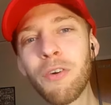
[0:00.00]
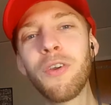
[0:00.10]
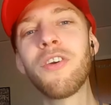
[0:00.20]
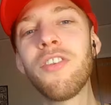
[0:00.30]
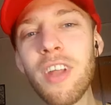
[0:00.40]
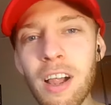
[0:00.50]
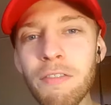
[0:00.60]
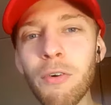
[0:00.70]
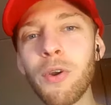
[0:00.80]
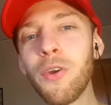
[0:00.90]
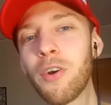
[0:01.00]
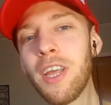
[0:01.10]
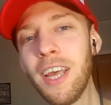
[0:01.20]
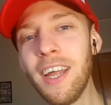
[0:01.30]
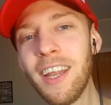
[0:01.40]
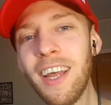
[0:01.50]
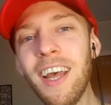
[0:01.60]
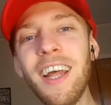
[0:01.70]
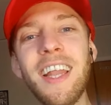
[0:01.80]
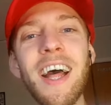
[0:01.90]
for yourself or your kid
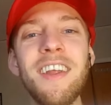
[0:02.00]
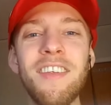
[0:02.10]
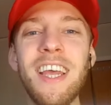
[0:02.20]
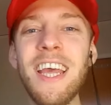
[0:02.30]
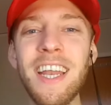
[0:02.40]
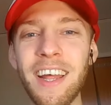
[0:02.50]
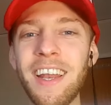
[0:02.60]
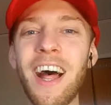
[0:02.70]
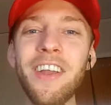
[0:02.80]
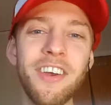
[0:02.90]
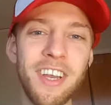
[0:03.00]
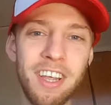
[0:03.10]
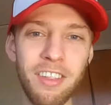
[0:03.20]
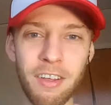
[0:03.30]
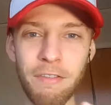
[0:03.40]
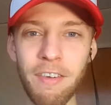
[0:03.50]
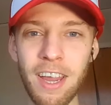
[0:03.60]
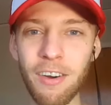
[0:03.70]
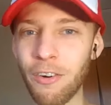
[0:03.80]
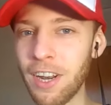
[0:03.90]
that is hidden underneath the
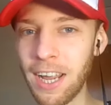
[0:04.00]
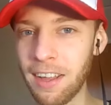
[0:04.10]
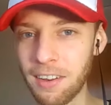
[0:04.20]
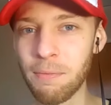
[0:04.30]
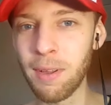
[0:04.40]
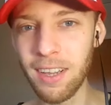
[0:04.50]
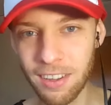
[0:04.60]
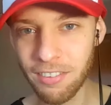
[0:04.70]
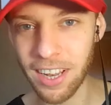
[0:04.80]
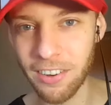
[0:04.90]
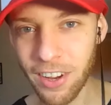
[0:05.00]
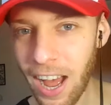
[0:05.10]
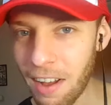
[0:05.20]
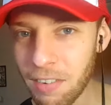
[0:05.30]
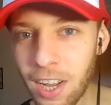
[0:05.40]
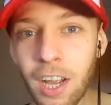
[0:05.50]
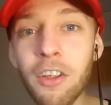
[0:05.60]
fear or negative beliefs that you have.